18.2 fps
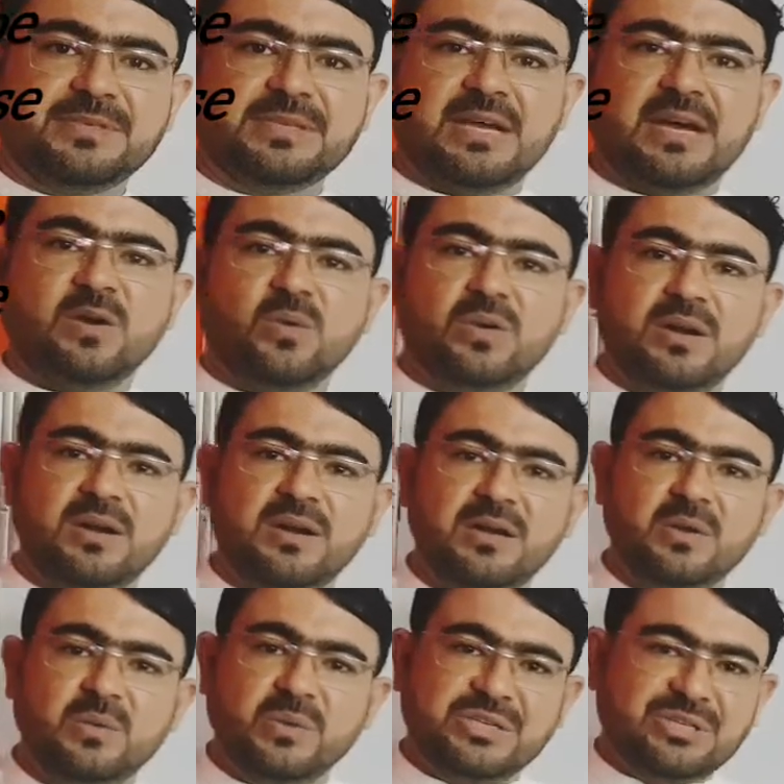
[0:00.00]
A
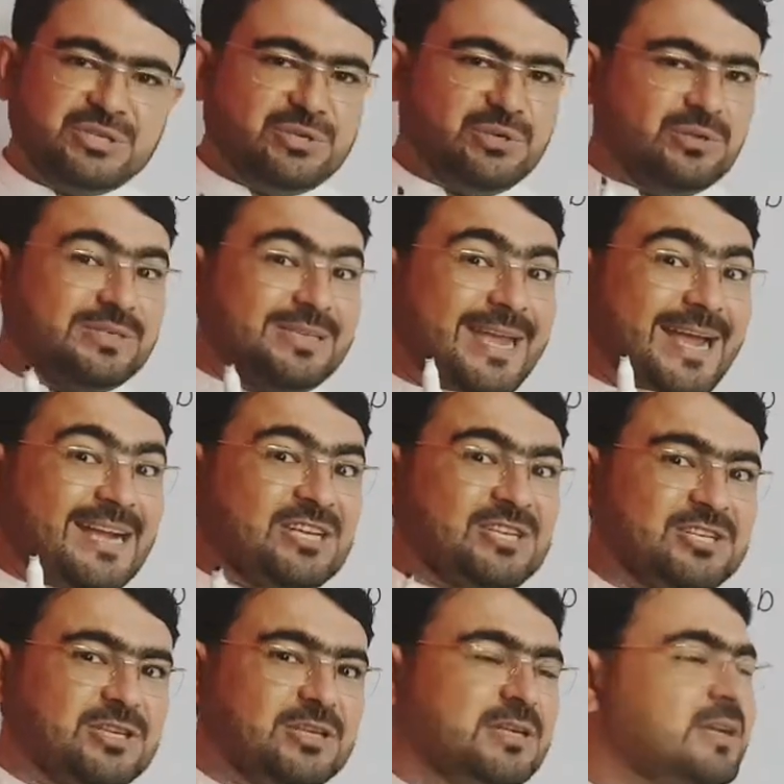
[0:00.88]
word which shows
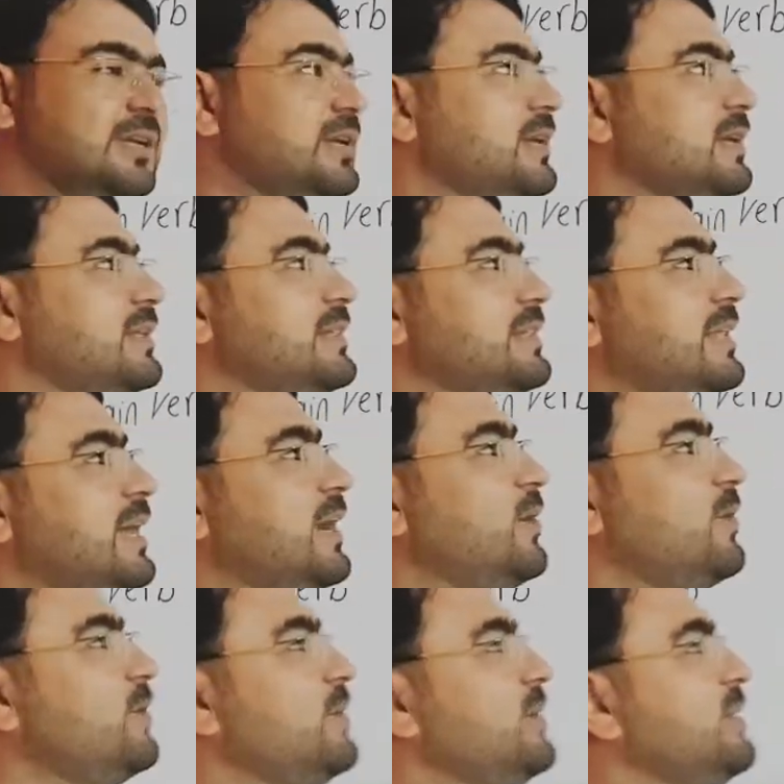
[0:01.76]
action.
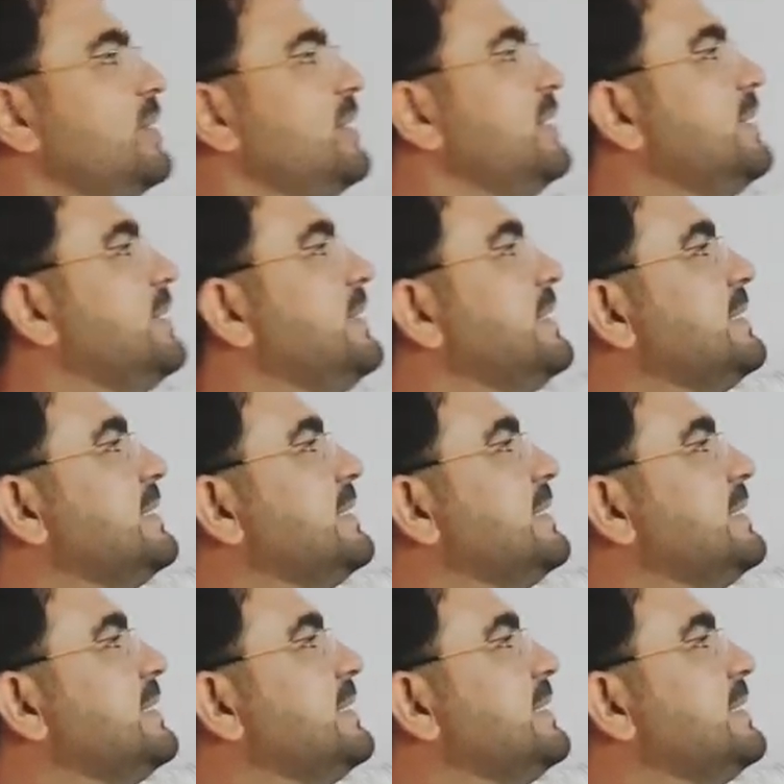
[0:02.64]
Now